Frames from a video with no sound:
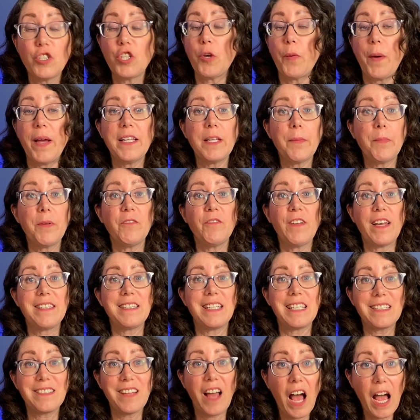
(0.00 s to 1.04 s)
you end up
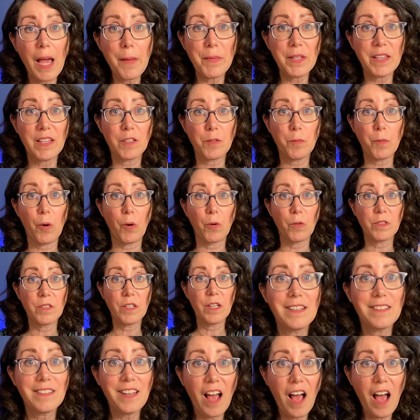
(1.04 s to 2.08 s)
investing time in this post.
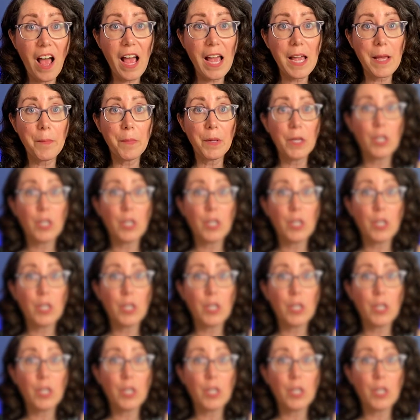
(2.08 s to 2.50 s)
Time